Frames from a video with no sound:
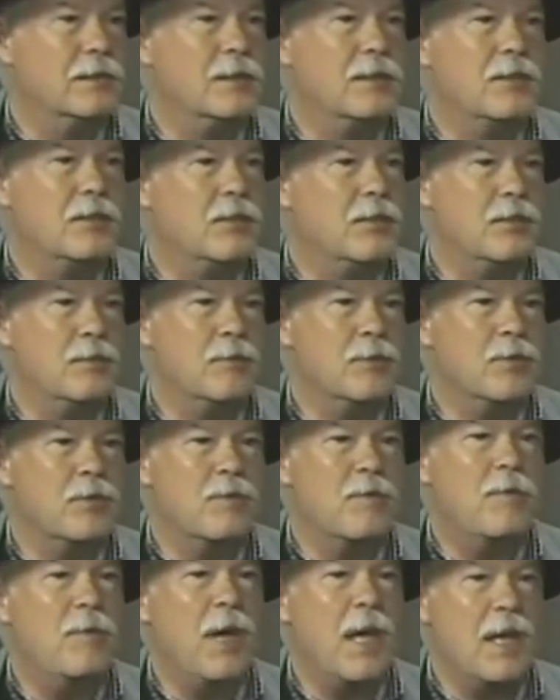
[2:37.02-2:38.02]
she was
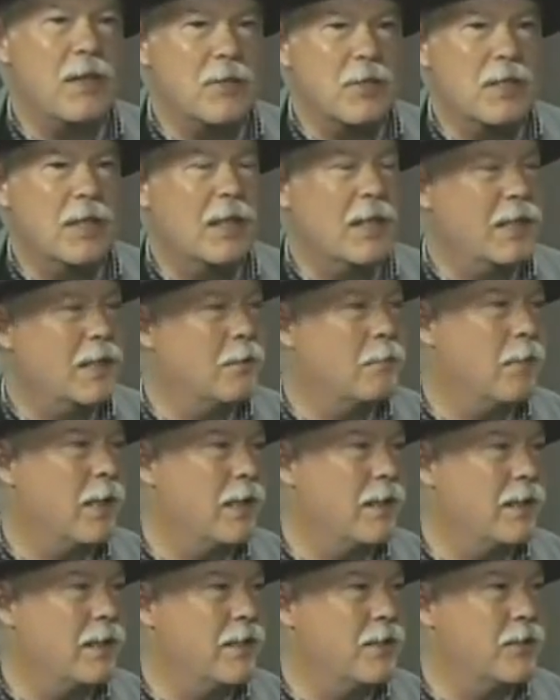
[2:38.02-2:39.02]
fascinated
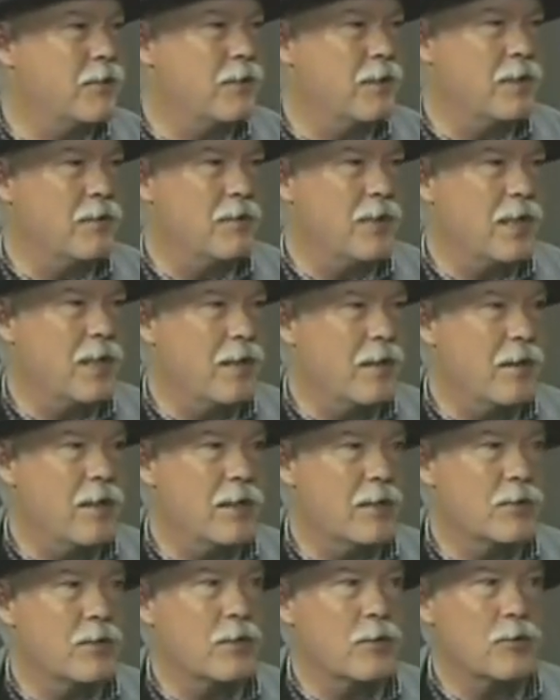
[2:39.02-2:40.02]
by the history of the
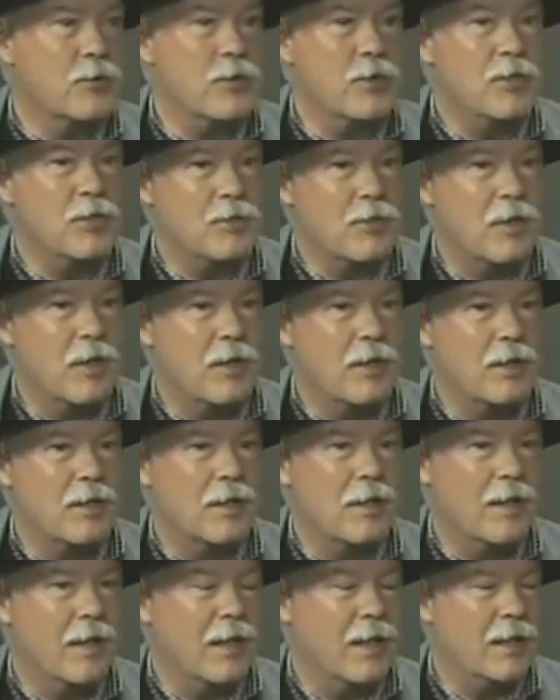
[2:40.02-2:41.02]
area, so she started
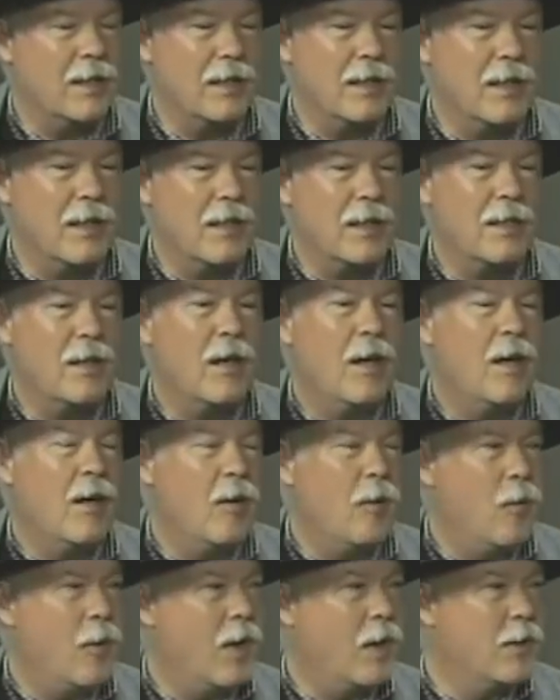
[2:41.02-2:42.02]
collecting it,
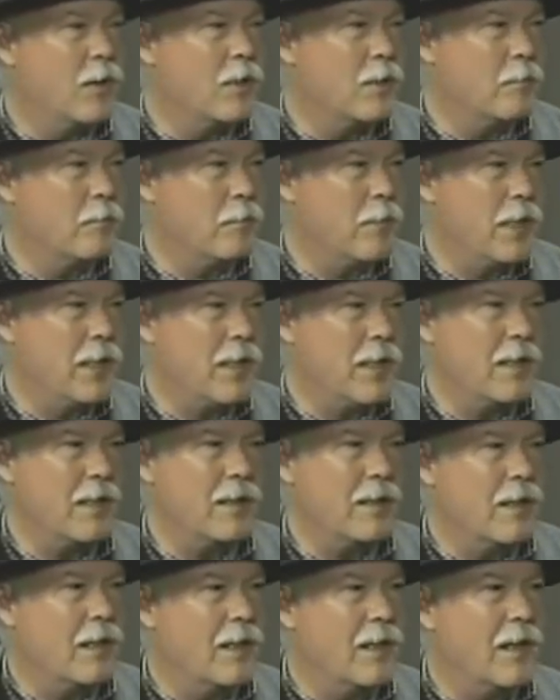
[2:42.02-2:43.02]
wound up
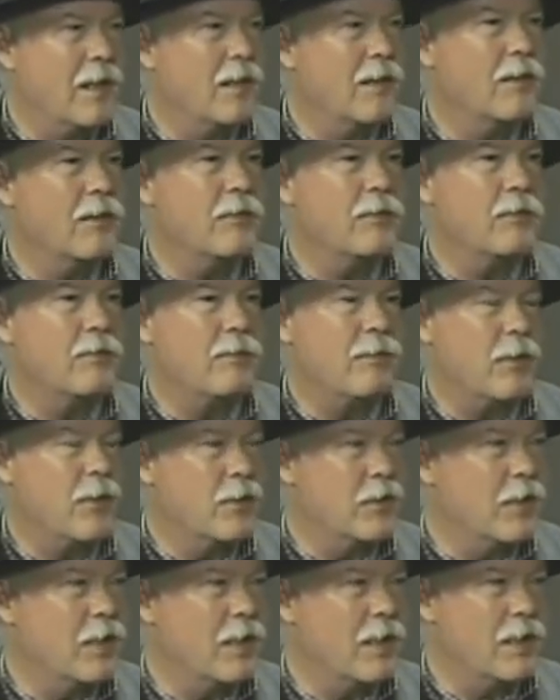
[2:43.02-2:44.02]
being
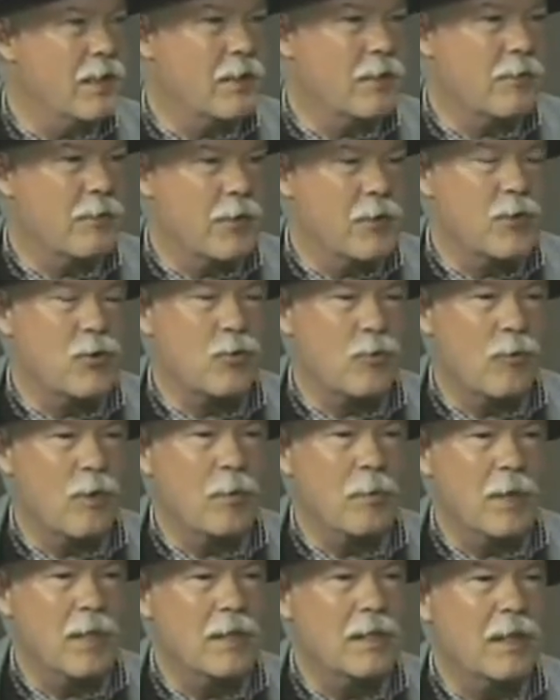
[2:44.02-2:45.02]
the first
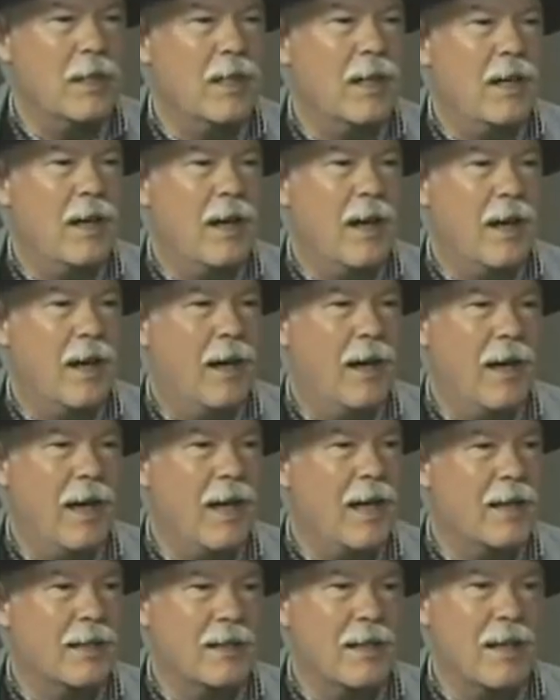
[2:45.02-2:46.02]
woman,
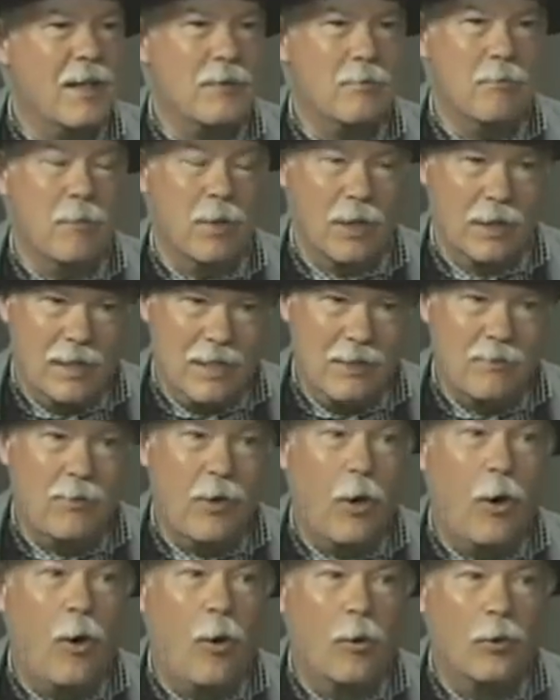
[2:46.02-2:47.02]
and I believe
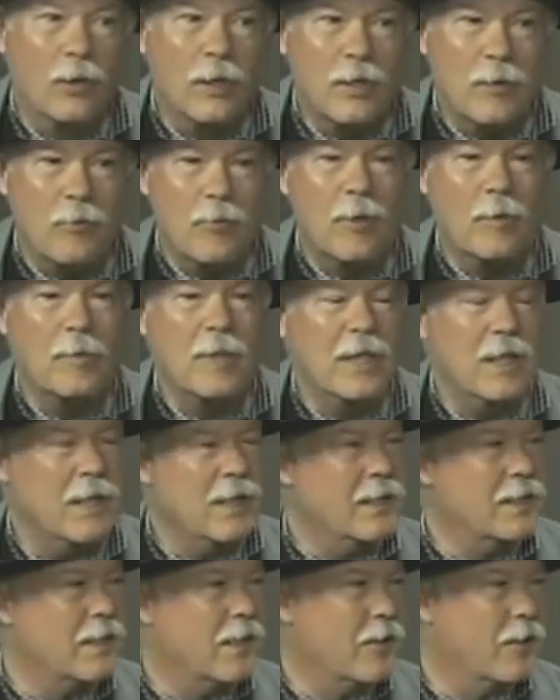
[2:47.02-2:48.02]
only woman
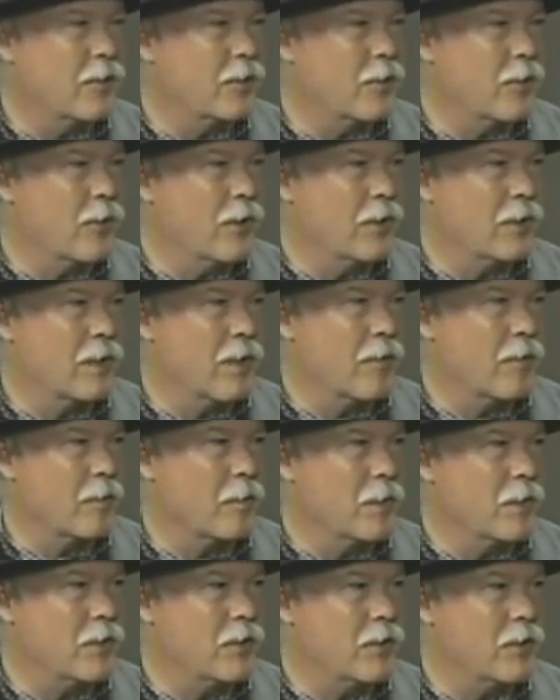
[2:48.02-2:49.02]
in territorial
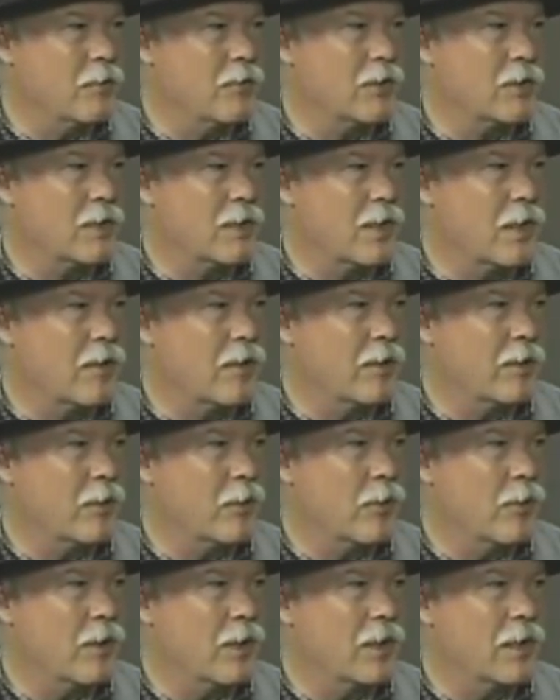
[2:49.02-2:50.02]
government. She was a
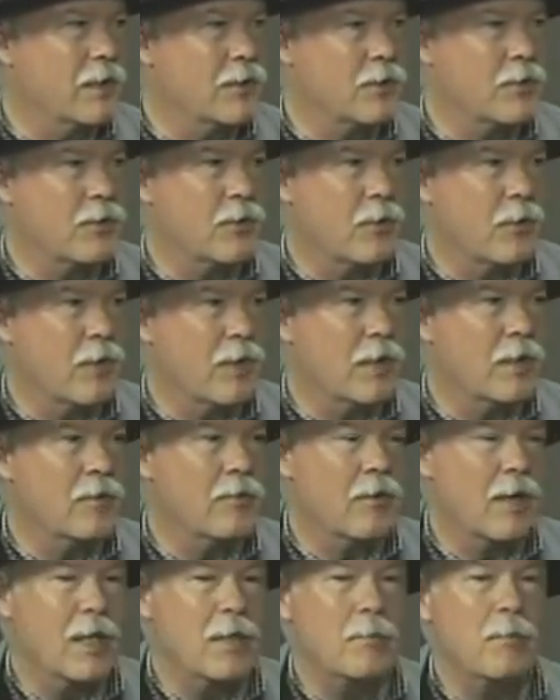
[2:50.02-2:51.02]
territorial historian
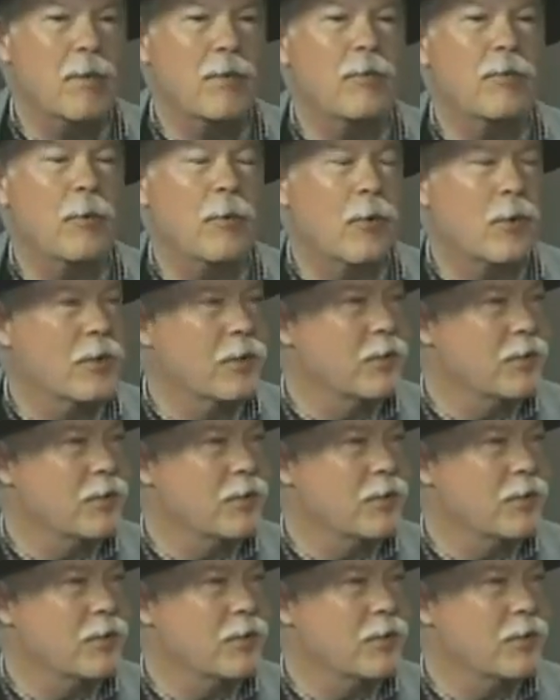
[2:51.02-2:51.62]
right before